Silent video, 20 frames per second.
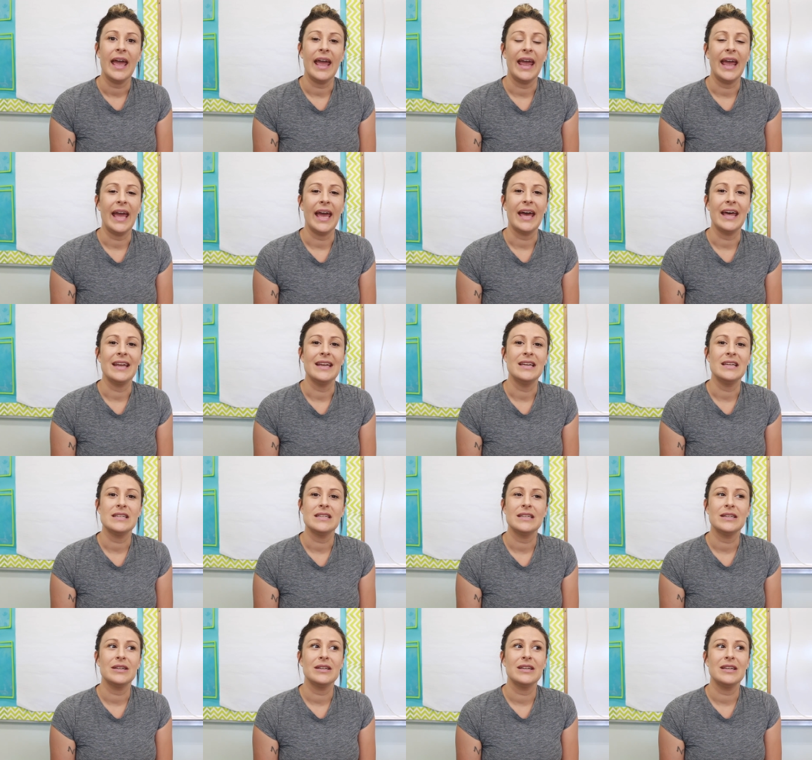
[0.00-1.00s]
and
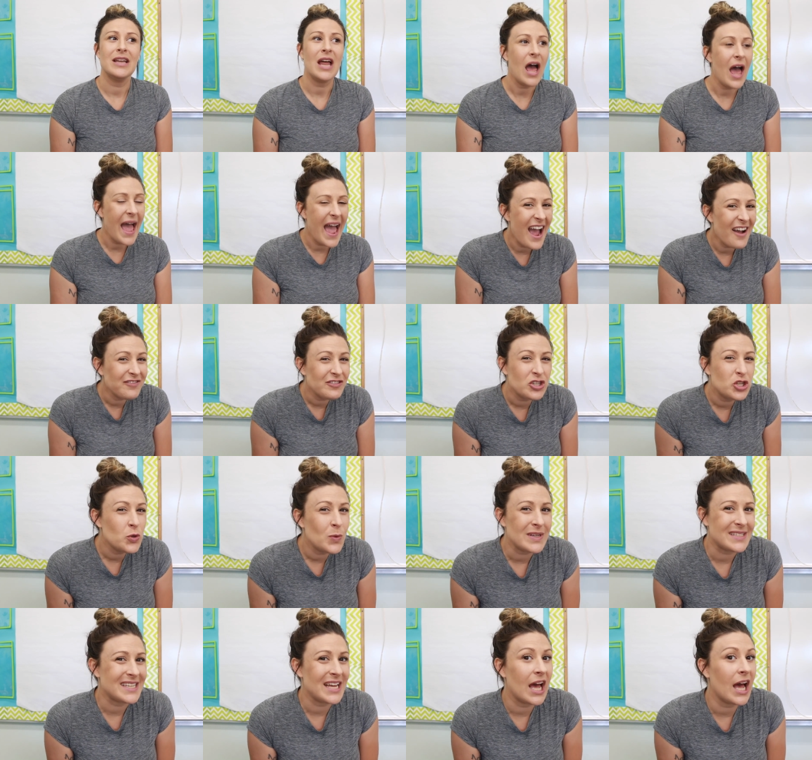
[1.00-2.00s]
not have to
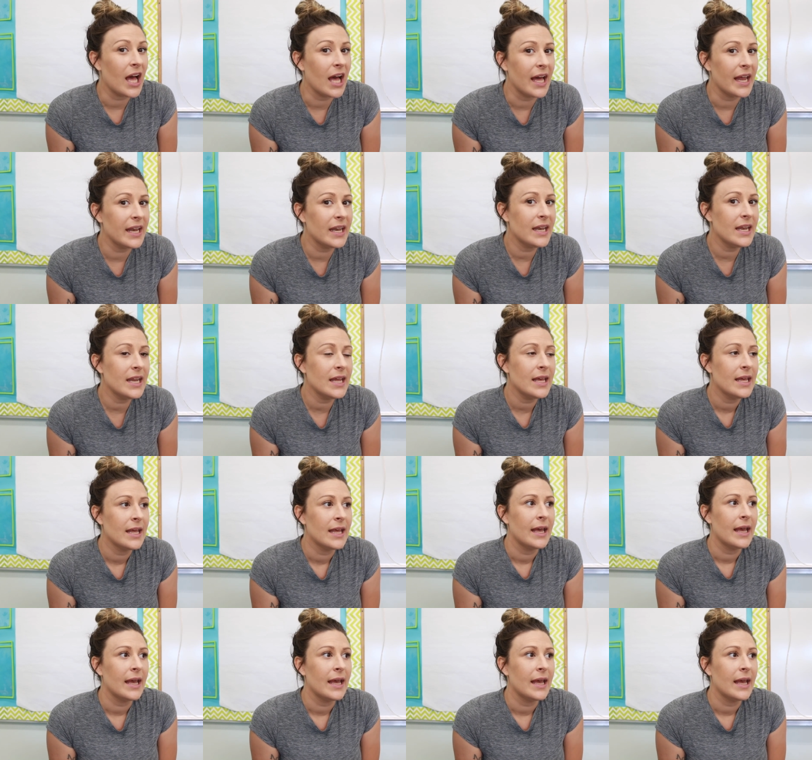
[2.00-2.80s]
do a ton